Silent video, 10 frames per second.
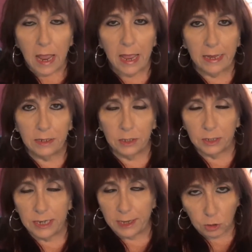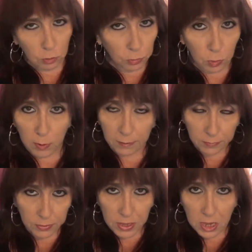and takes you through
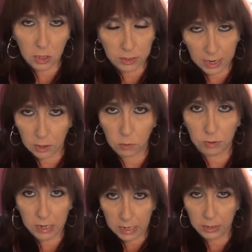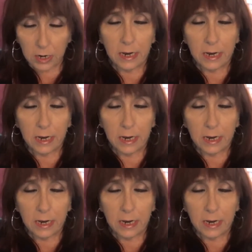everything that you need